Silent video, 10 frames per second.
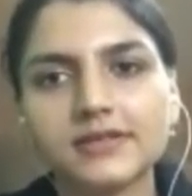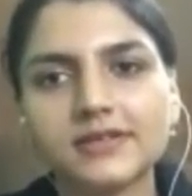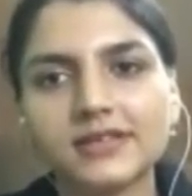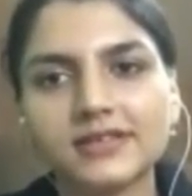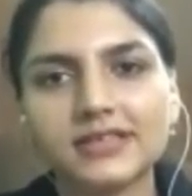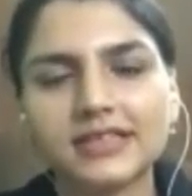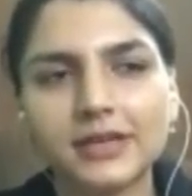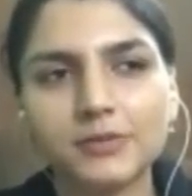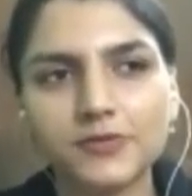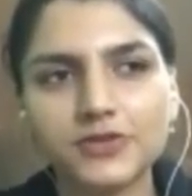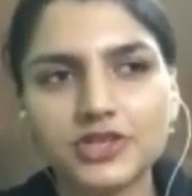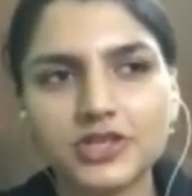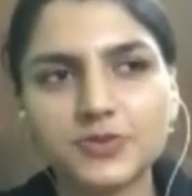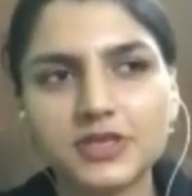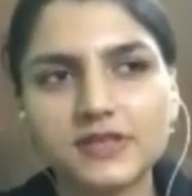So the name of the
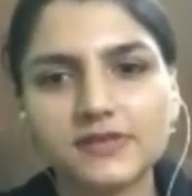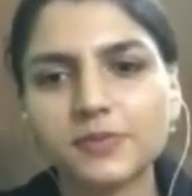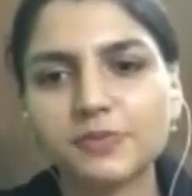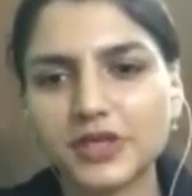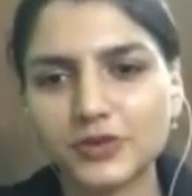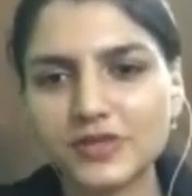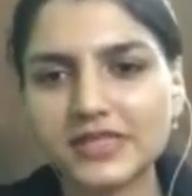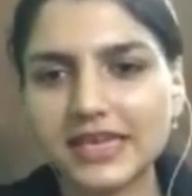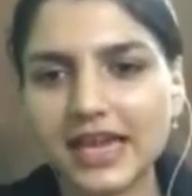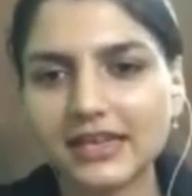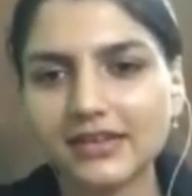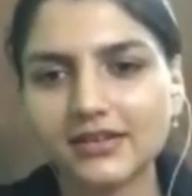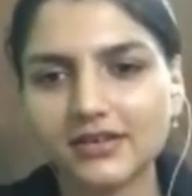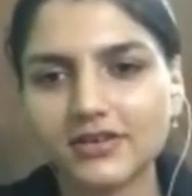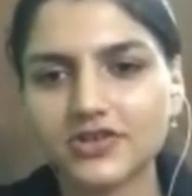judgments were
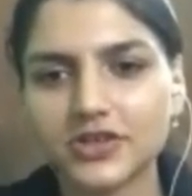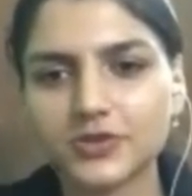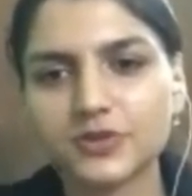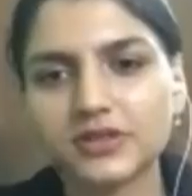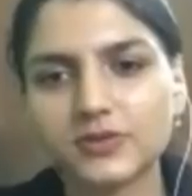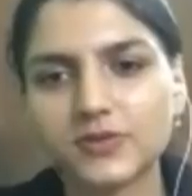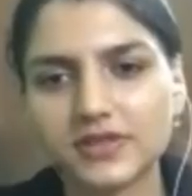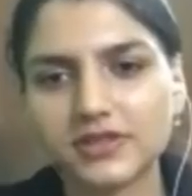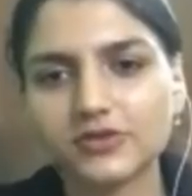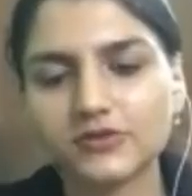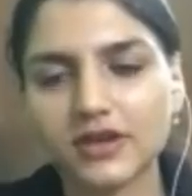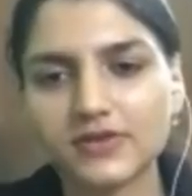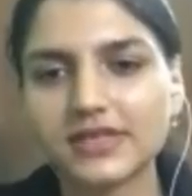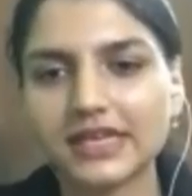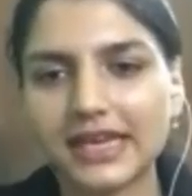P.U.C.L. Judgment. It was in
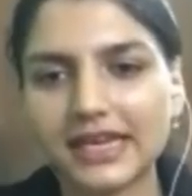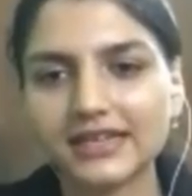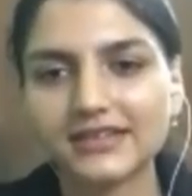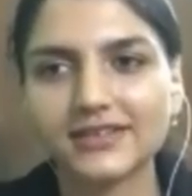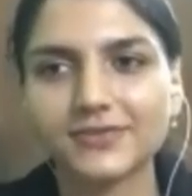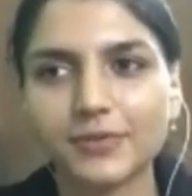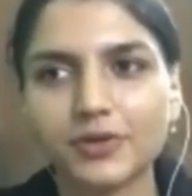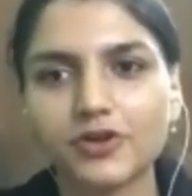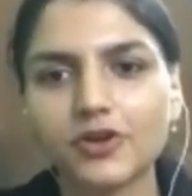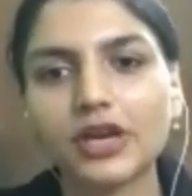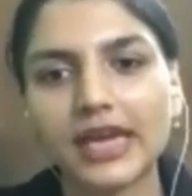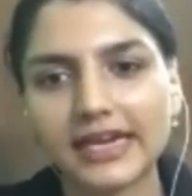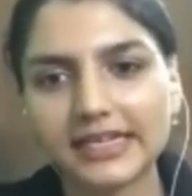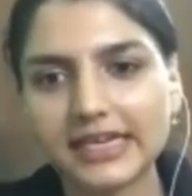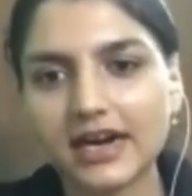2008, if I'm not wrong,
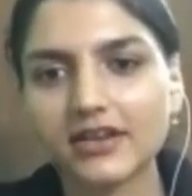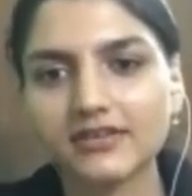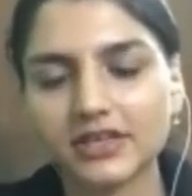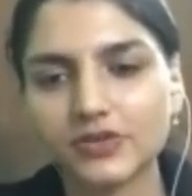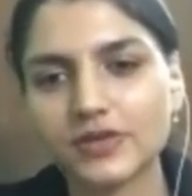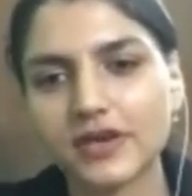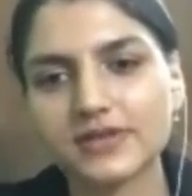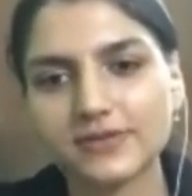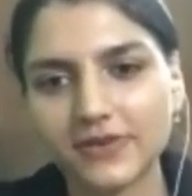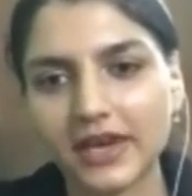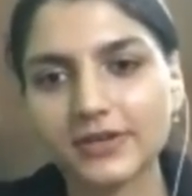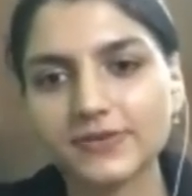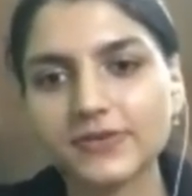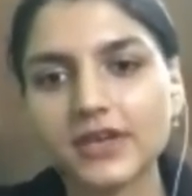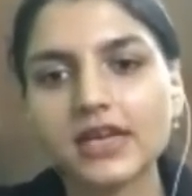ADR in
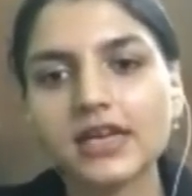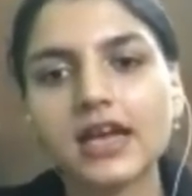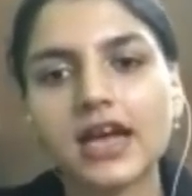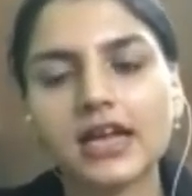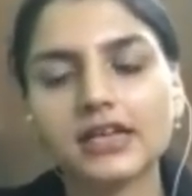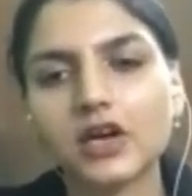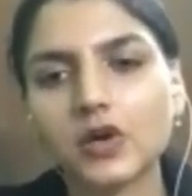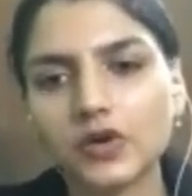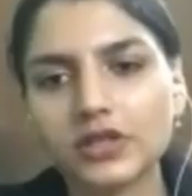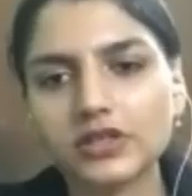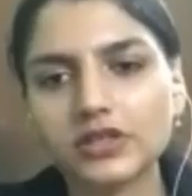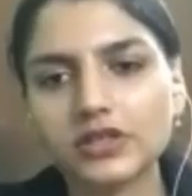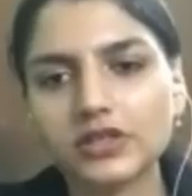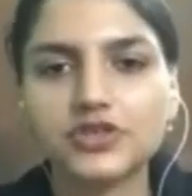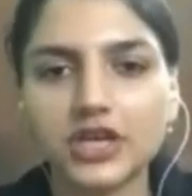2005. And according to
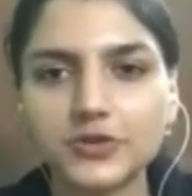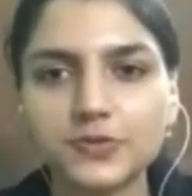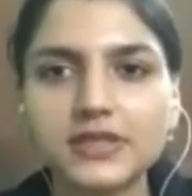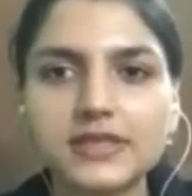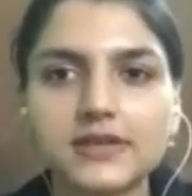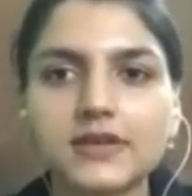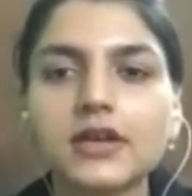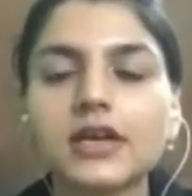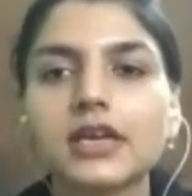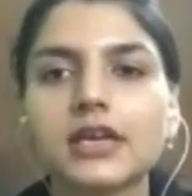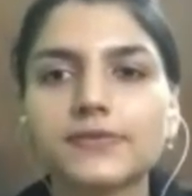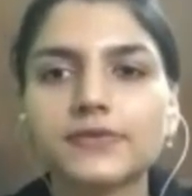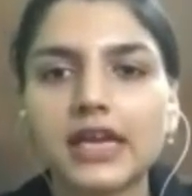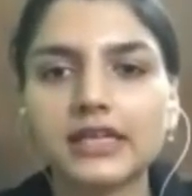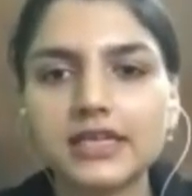these judgments, sir, if
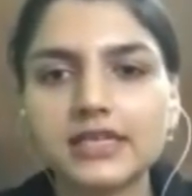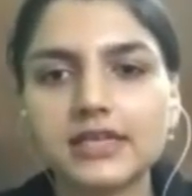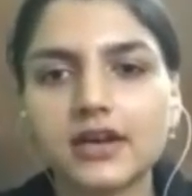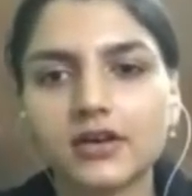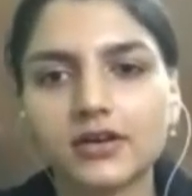there is,